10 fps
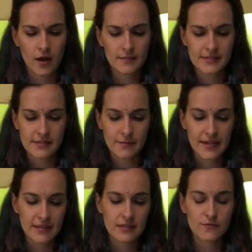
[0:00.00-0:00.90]
Since I'm
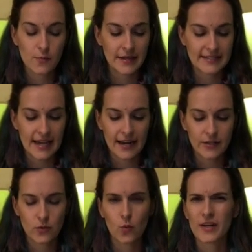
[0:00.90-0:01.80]
making this for my dad, I
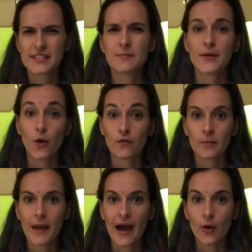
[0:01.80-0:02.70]
don't want it to be
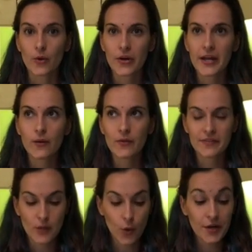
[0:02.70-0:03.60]
overpowering with
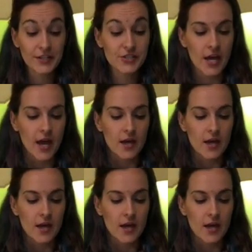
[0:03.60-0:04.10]
the orange.